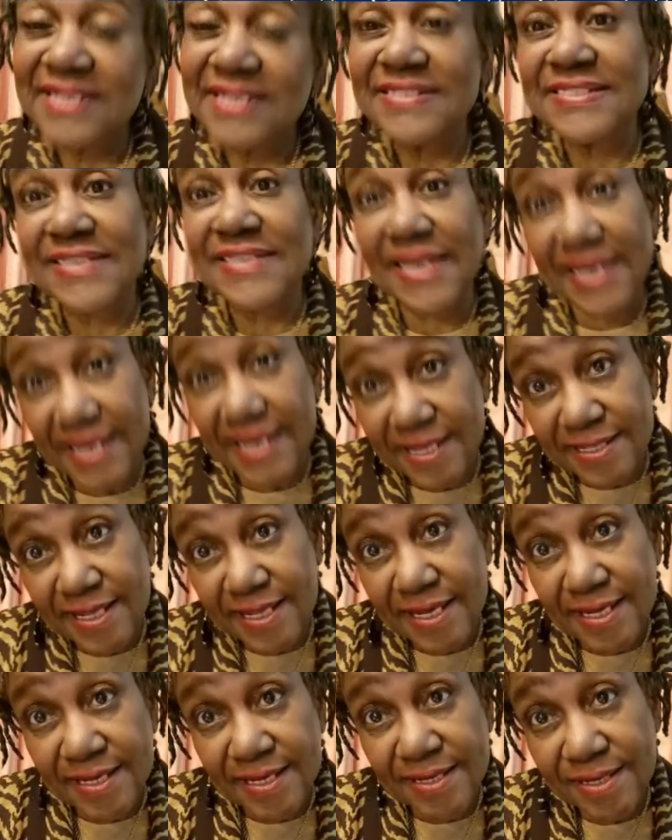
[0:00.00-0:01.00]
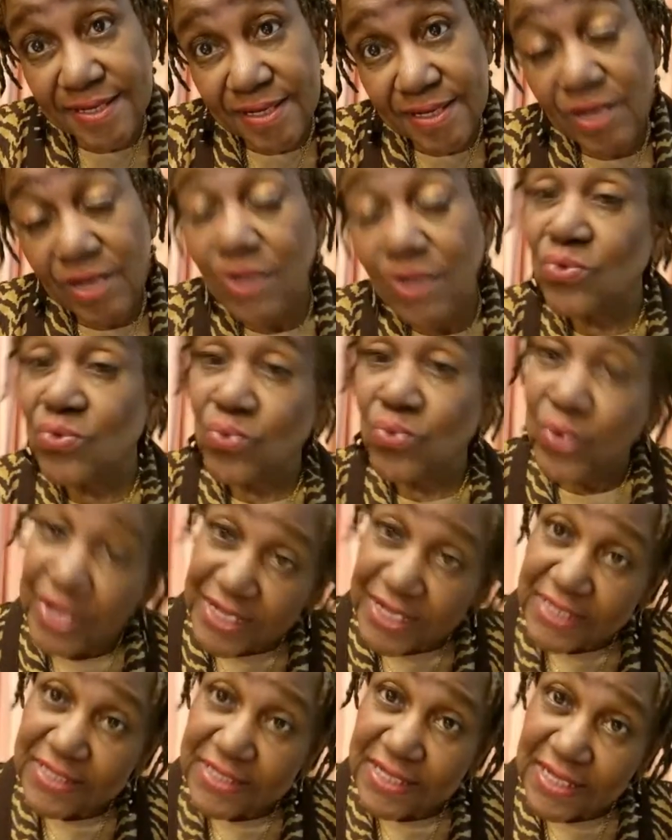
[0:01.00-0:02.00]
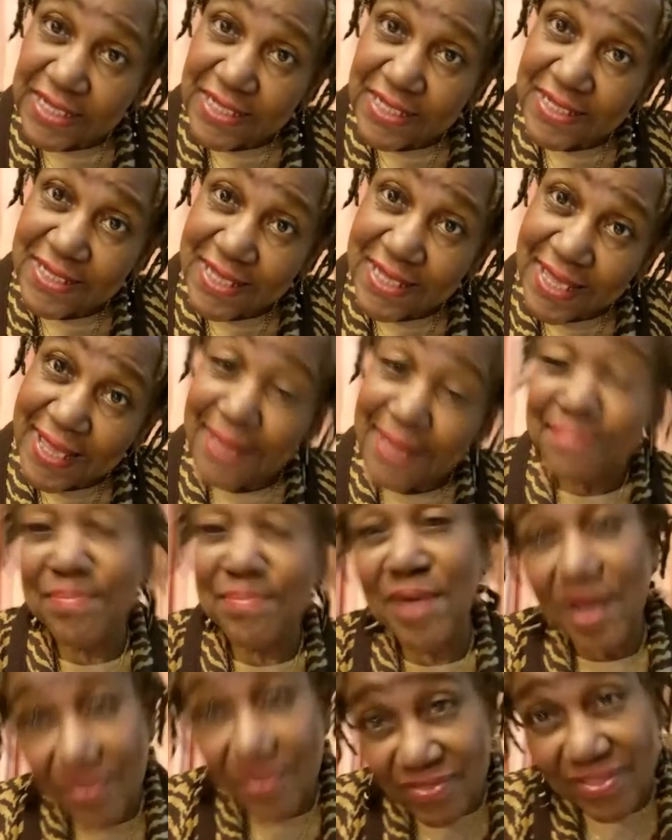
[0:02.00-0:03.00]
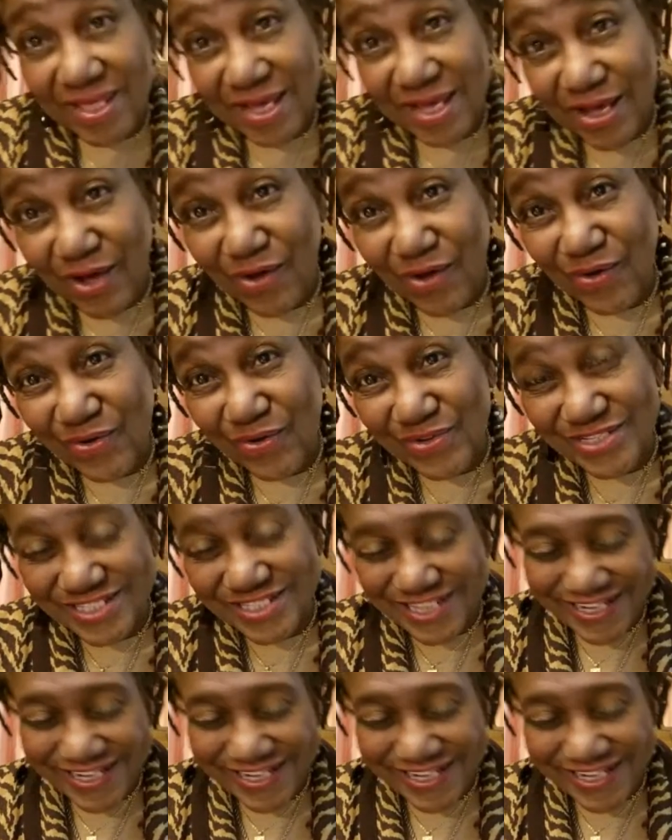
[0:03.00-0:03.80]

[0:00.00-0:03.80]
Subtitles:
Daily, weekly, and monthly goals.